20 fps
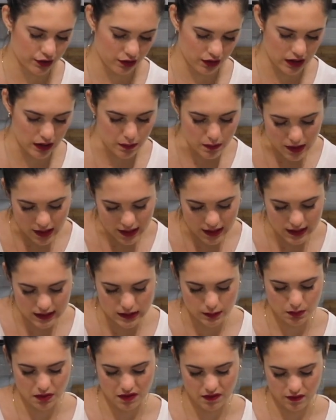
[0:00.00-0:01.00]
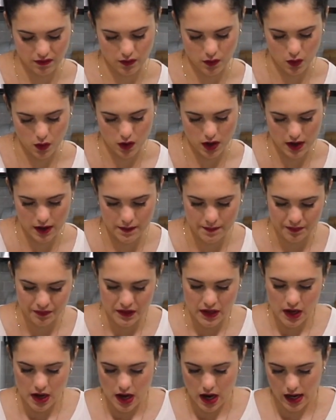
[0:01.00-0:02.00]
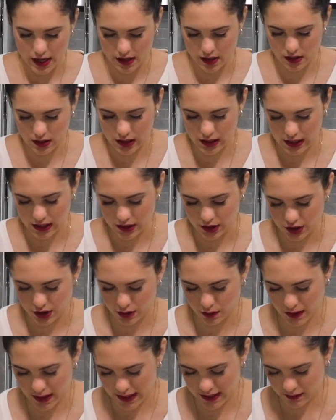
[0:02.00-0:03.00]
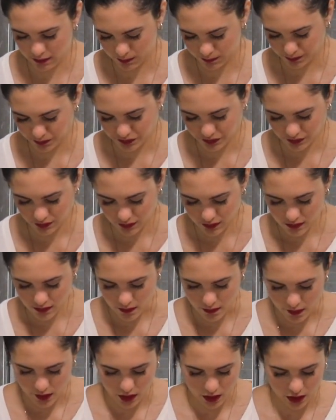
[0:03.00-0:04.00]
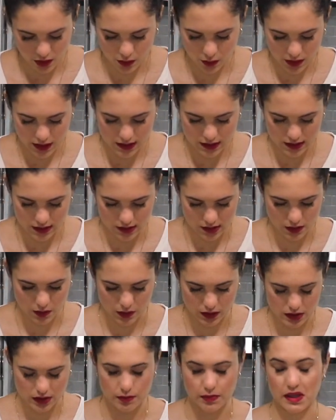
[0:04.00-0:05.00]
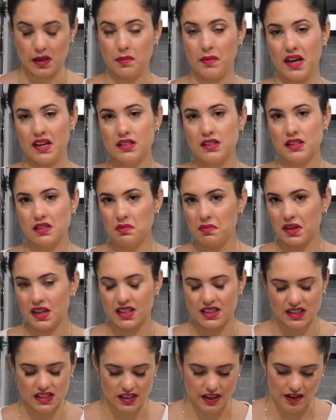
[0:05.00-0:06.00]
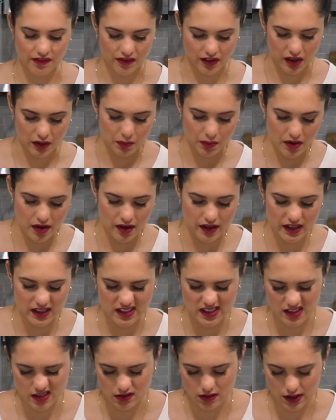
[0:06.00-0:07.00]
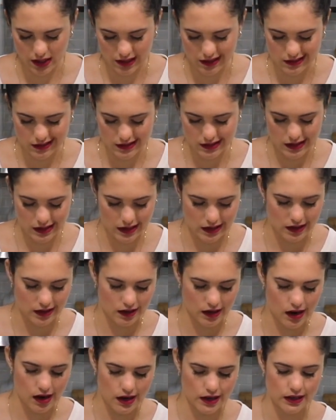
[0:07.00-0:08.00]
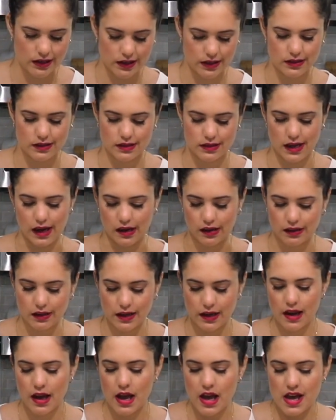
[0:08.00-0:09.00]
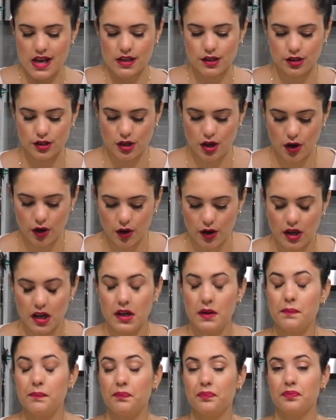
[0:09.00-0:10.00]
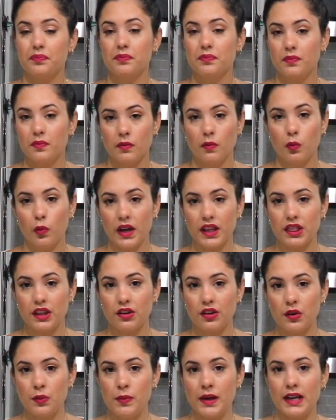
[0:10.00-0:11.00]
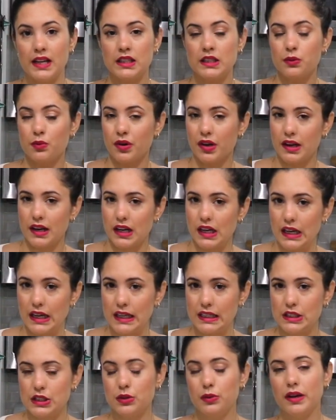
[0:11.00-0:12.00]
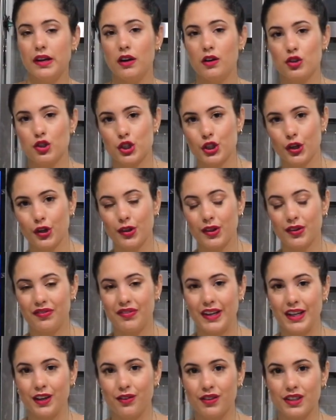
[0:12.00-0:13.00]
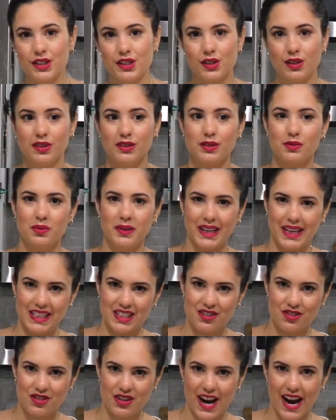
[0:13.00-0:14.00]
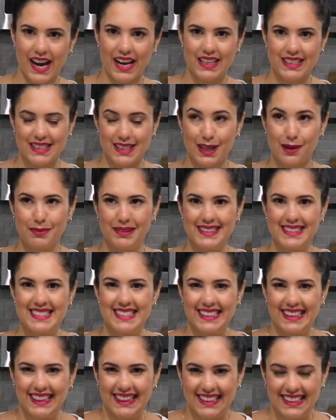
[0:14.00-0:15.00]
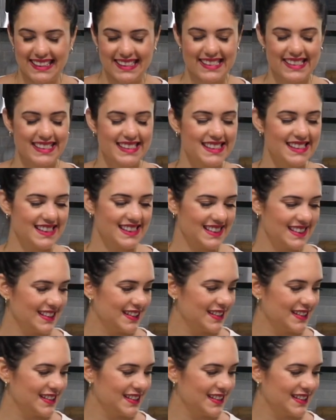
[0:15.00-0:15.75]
30 minutes before I cut into it. Otherwise it's going to be a mess because it's going to fall apart and still kind of sticky and hot and it's not good. So wait 30 minutes. We're going to cut into it. I'll show you the final result. We get to try. It's going to be delicious.